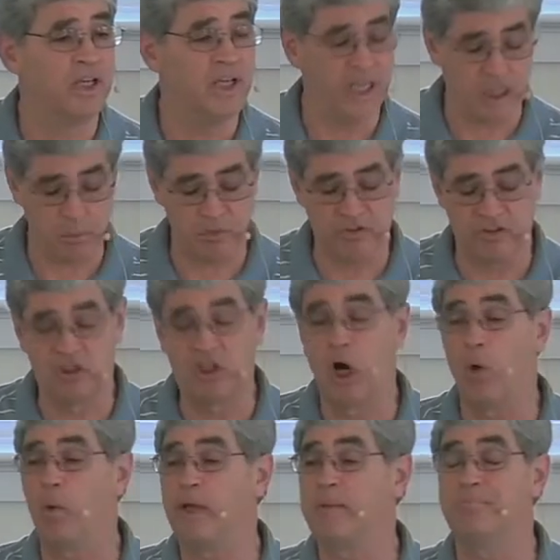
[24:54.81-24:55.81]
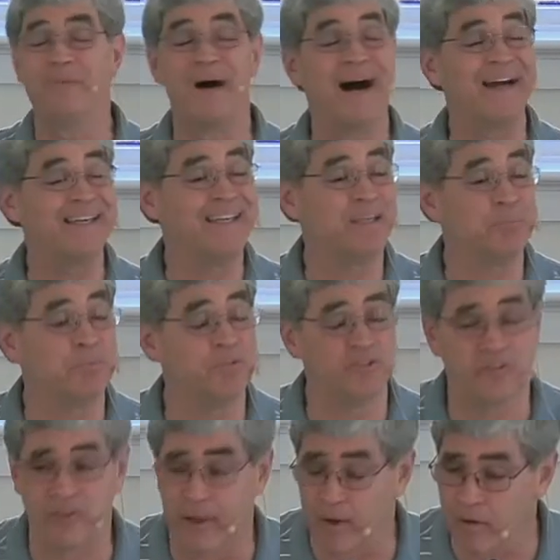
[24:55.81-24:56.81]
He was going by
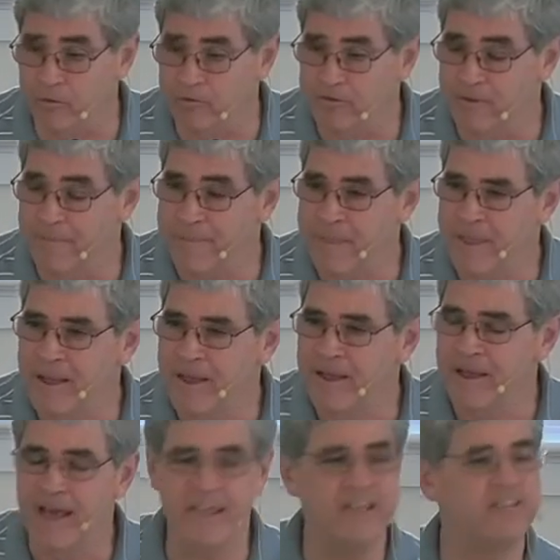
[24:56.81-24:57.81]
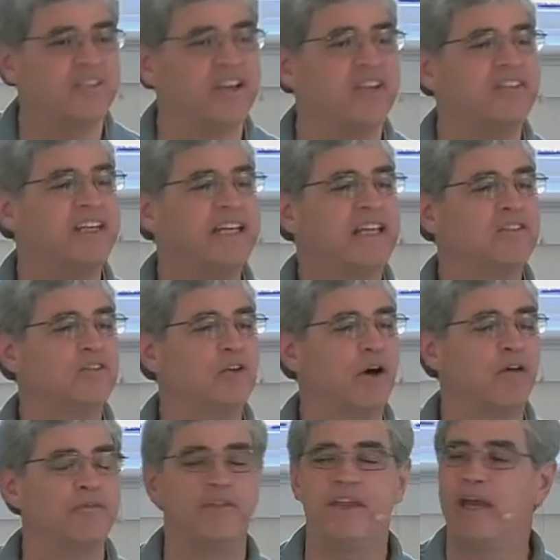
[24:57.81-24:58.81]
himself. And he says he gets
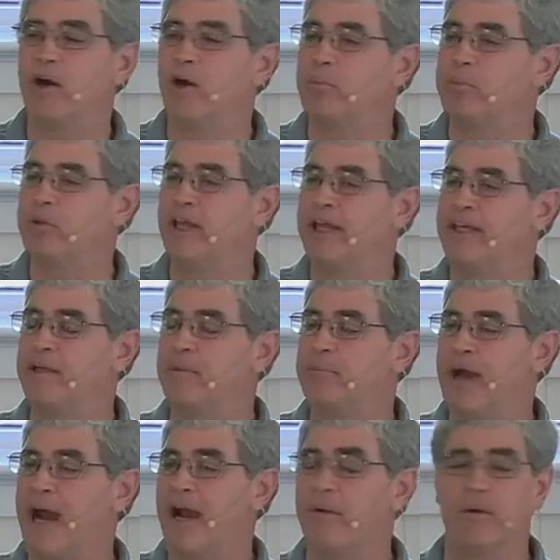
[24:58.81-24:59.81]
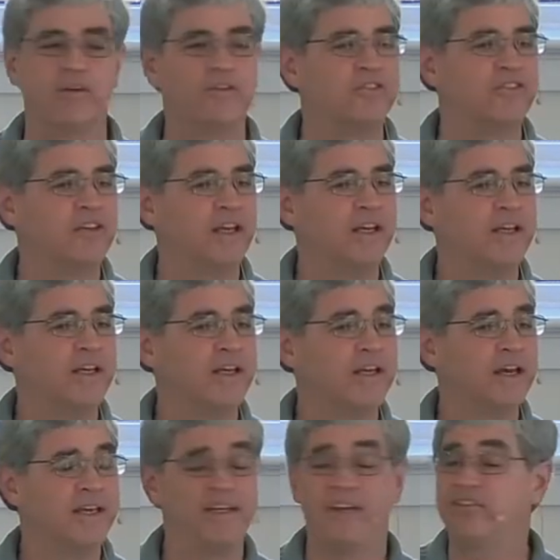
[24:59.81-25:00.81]
off the airplane in Paris.
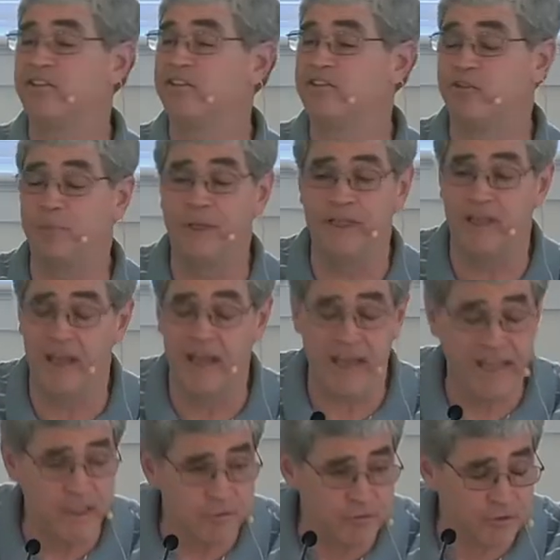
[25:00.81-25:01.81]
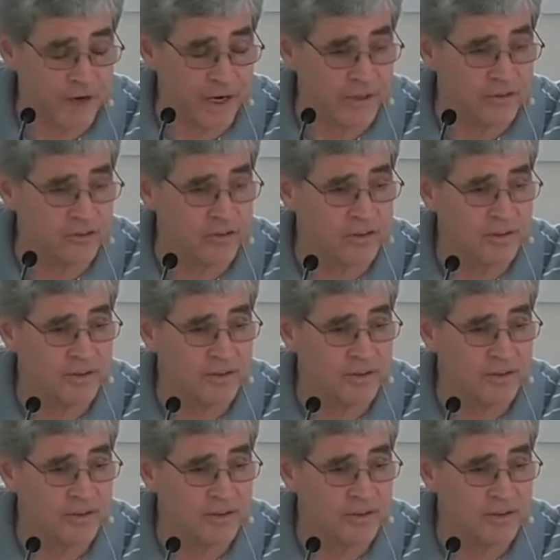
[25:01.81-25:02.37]
He doesn't speak any French.